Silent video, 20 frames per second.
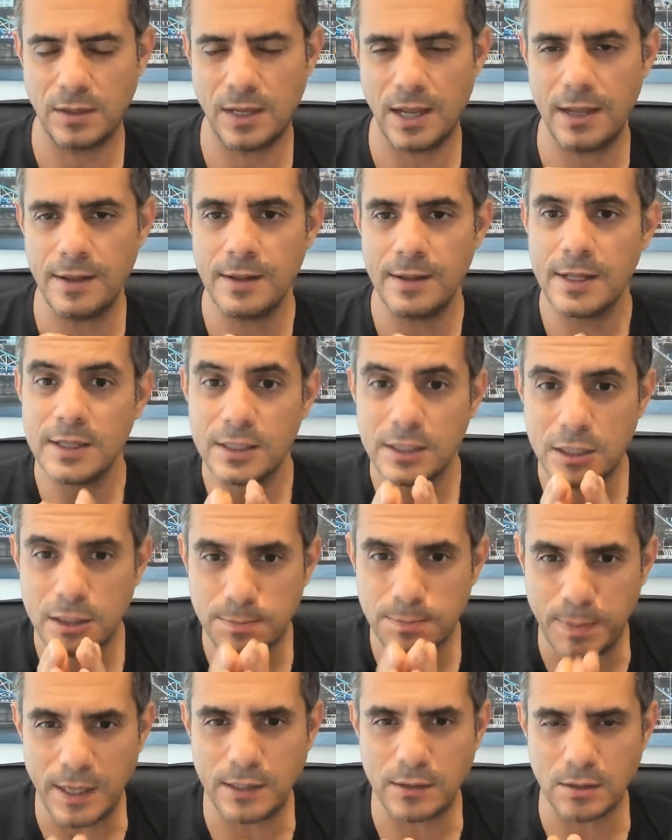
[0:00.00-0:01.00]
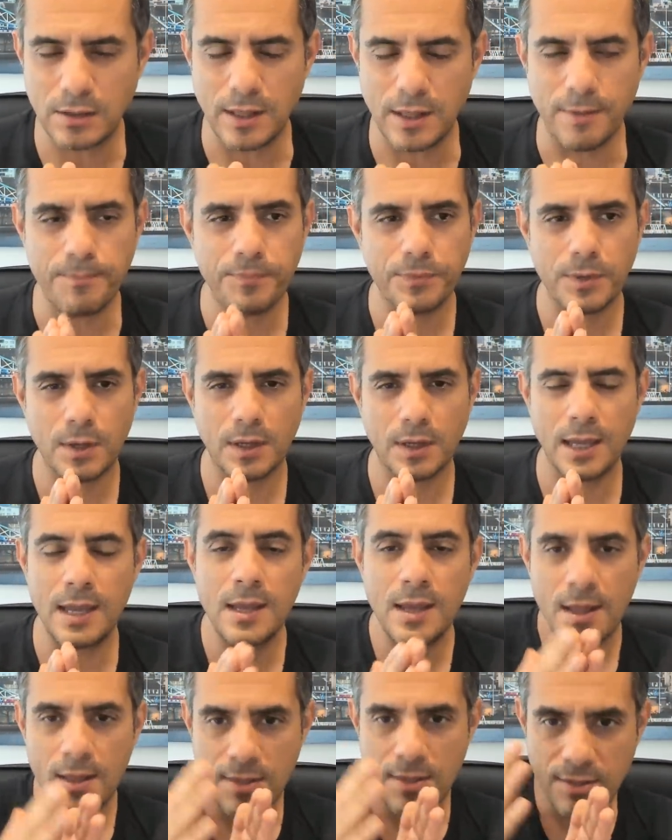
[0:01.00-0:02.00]
Okay, speak to them,
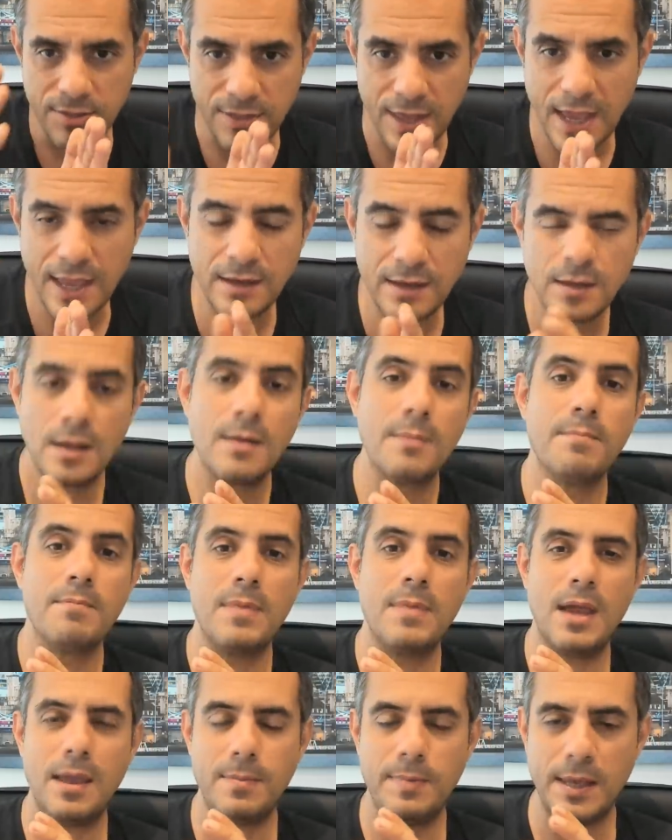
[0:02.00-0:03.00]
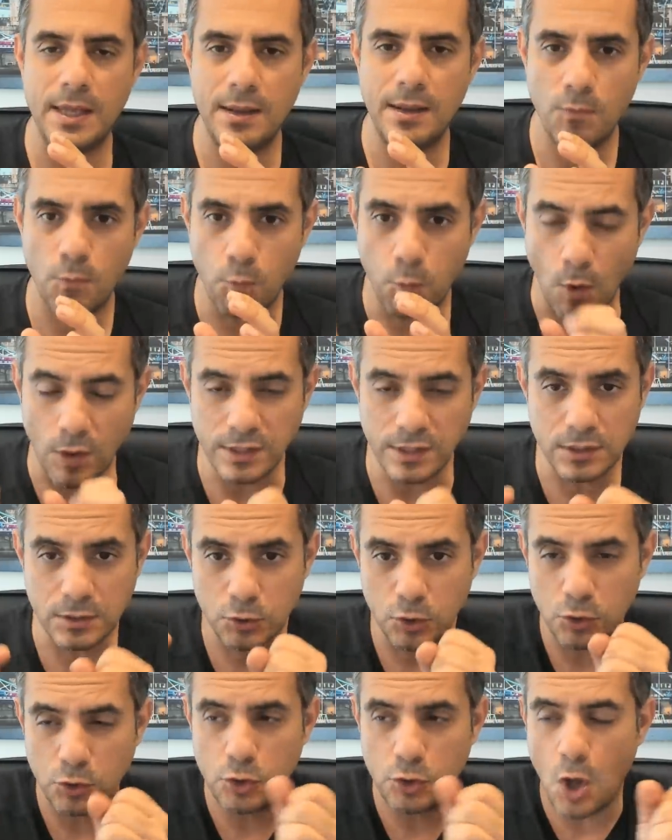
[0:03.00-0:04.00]
okay? Then maybe
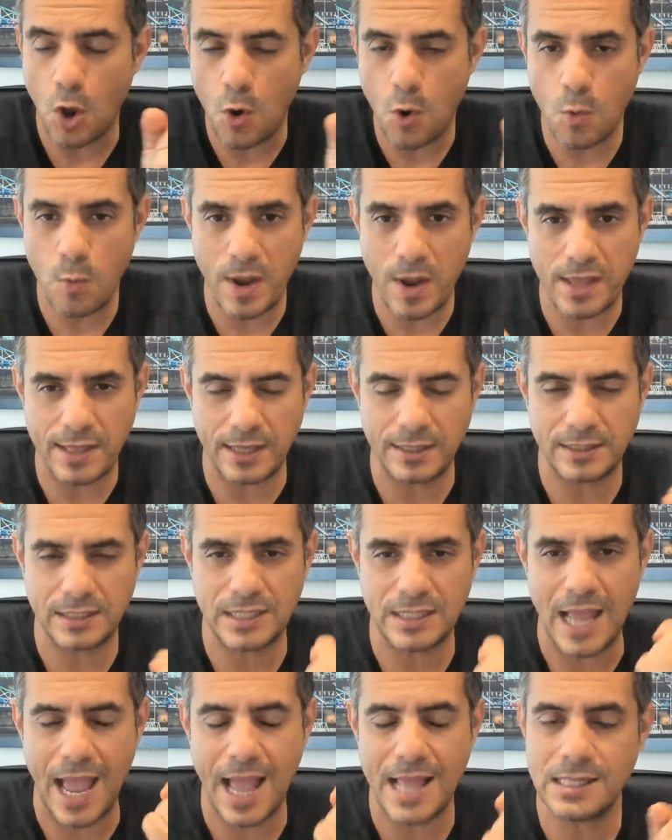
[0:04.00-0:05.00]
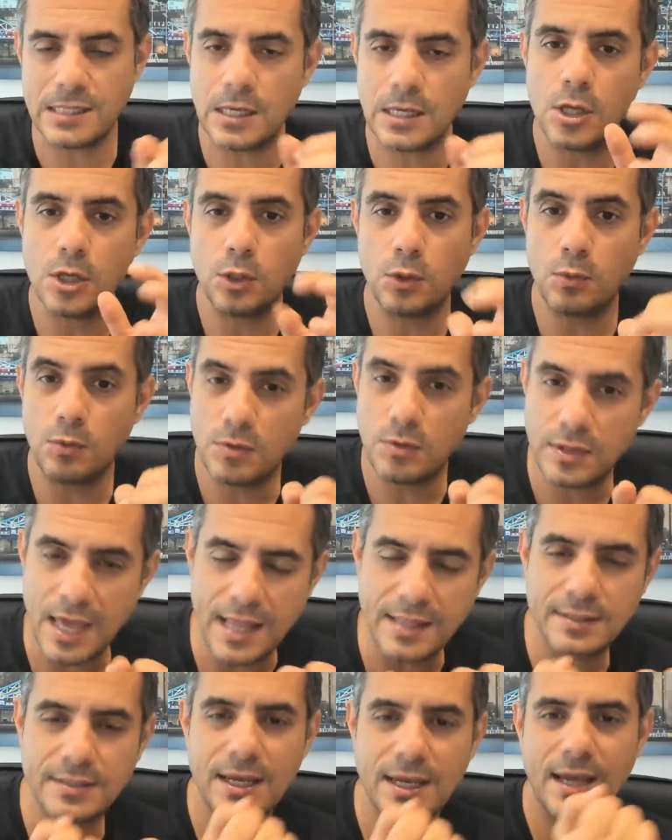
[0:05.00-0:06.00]
once you know where they stand, you
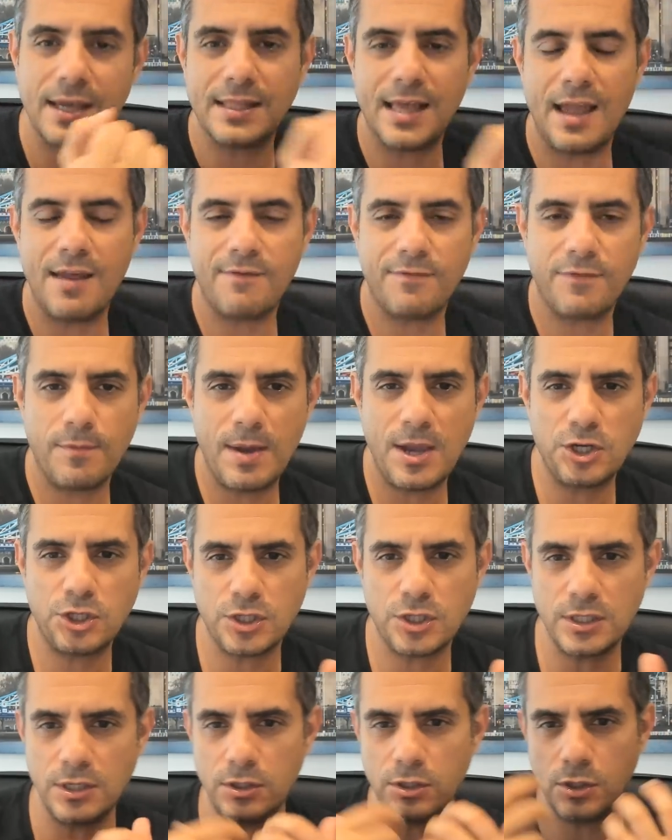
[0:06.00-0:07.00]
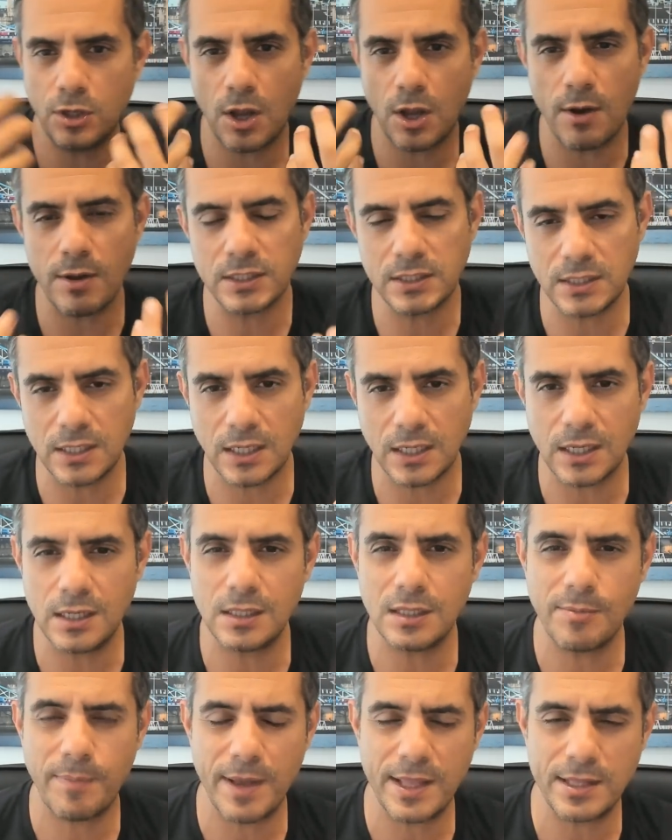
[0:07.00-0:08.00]
then take that information and you go and seek an
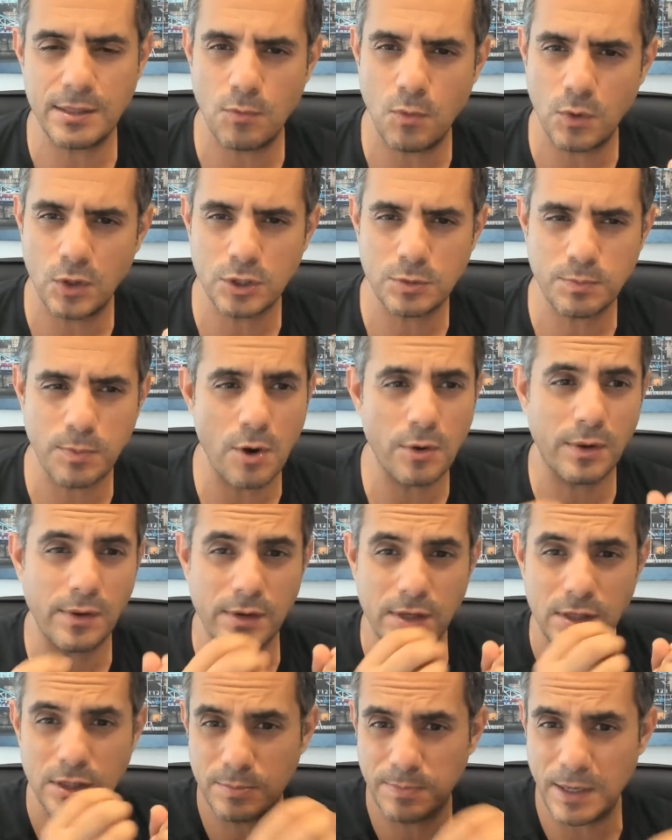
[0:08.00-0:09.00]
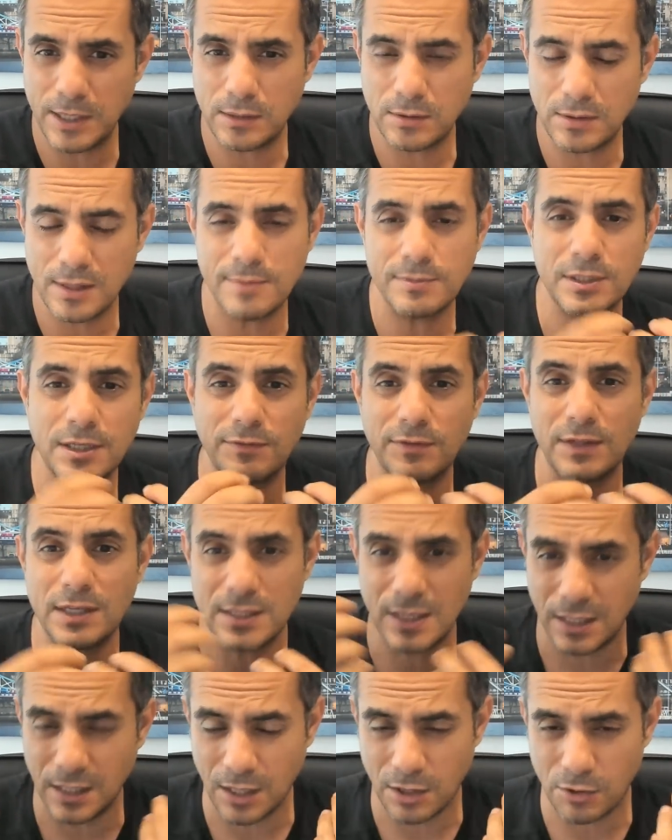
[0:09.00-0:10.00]
independent mortgage broker and you speak to them, see if
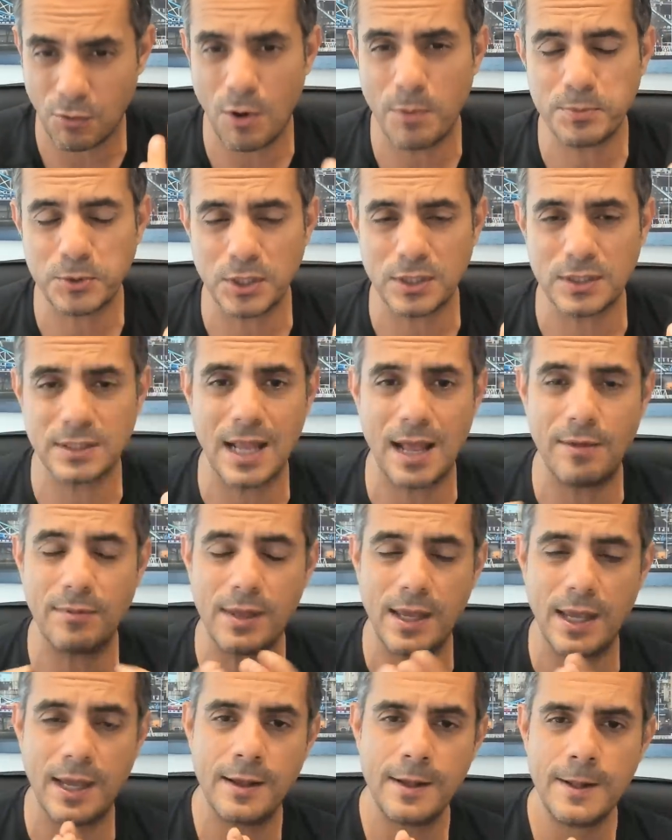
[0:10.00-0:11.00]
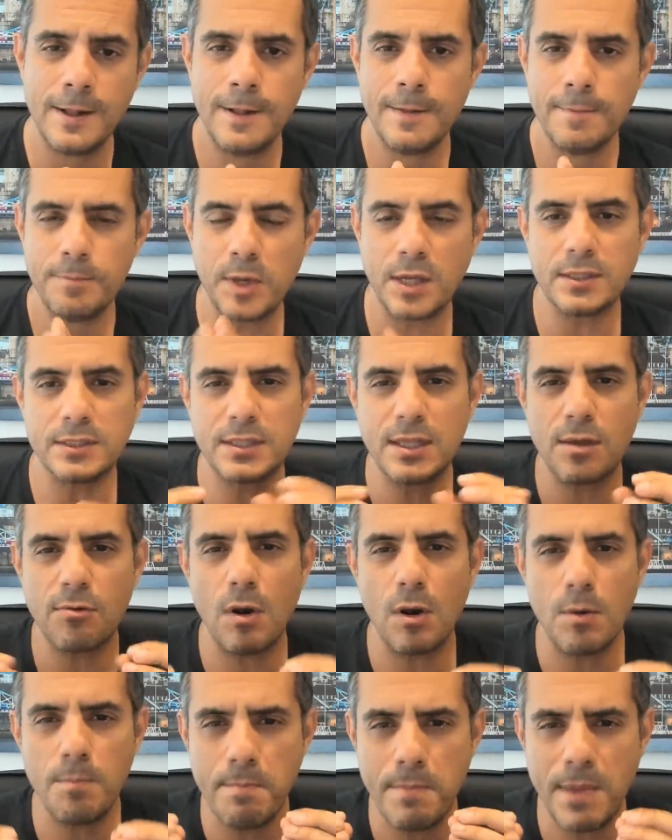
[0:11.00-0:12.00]
there's any other options out there, because there
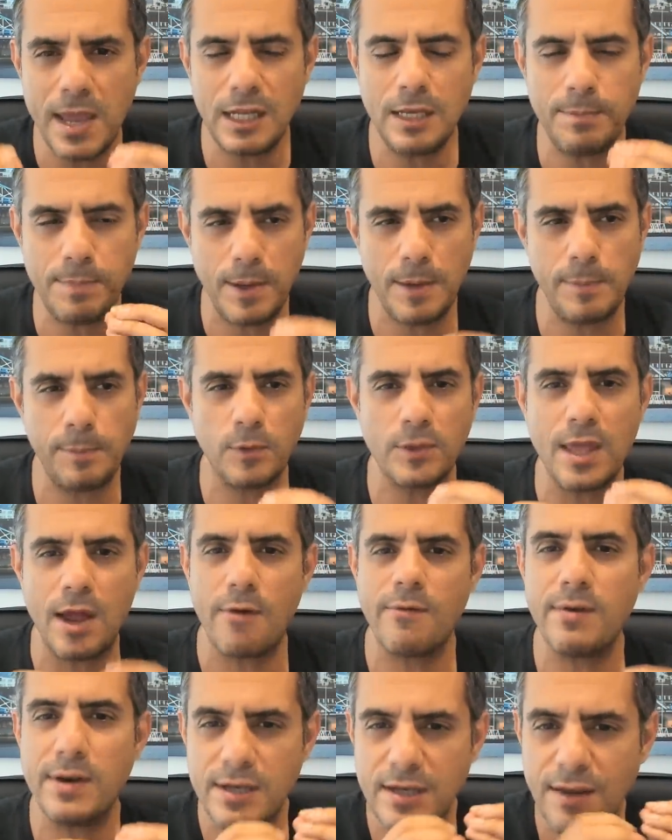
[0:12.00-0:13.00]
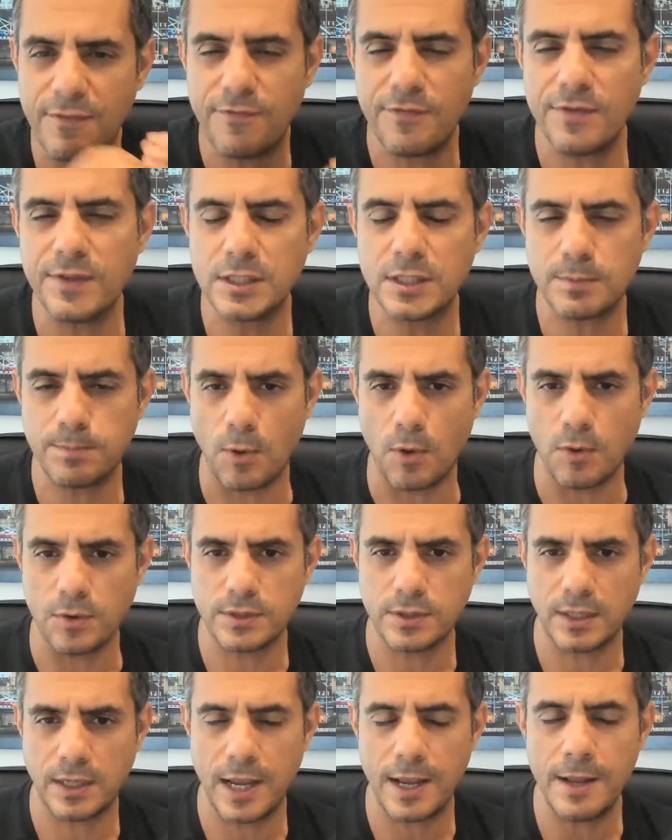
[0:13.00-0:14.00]
are many people that are in different
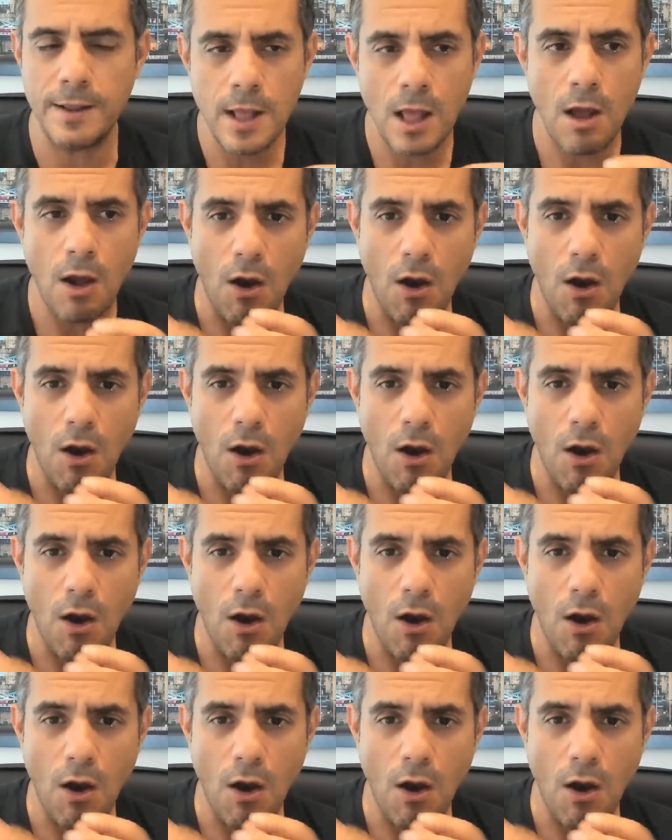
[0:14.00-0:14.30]
spots, okay?